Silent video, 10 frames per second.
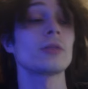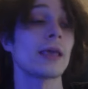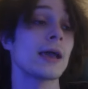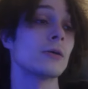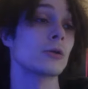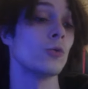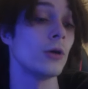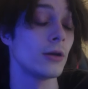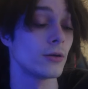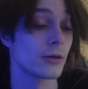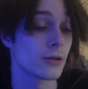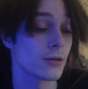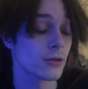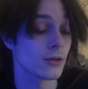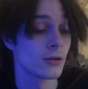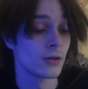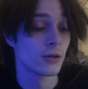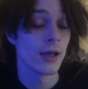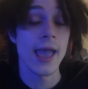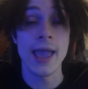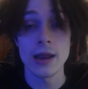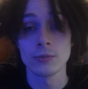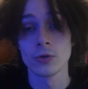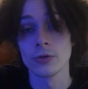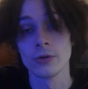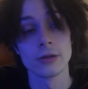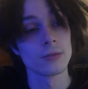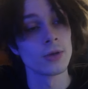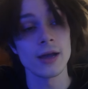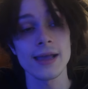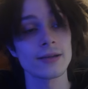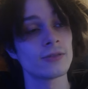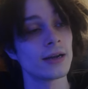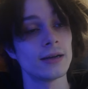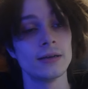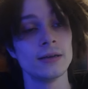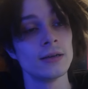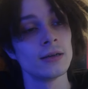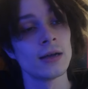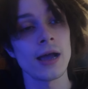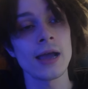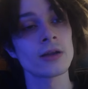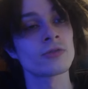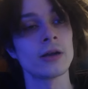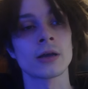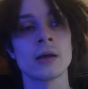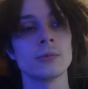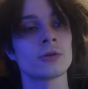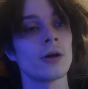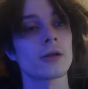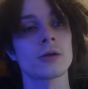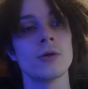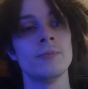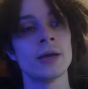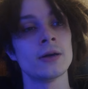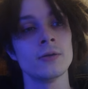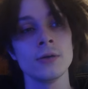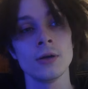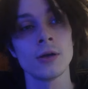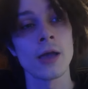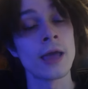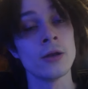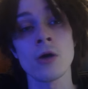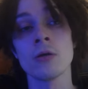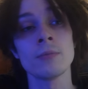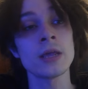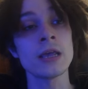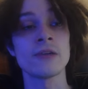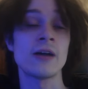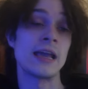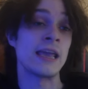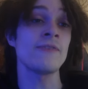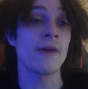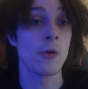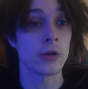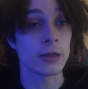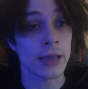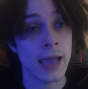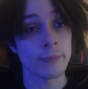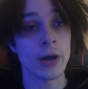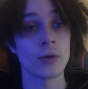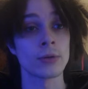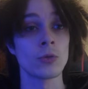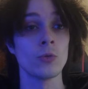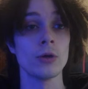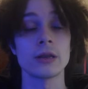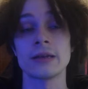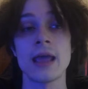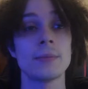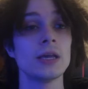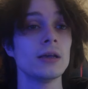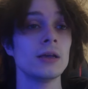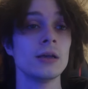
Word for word: What the hell is wood noises? Animal noises, bro? I ain't trying to. I ain't trying to come across no bell. And knowing me, if I if I was to camp out in the woods, damn it,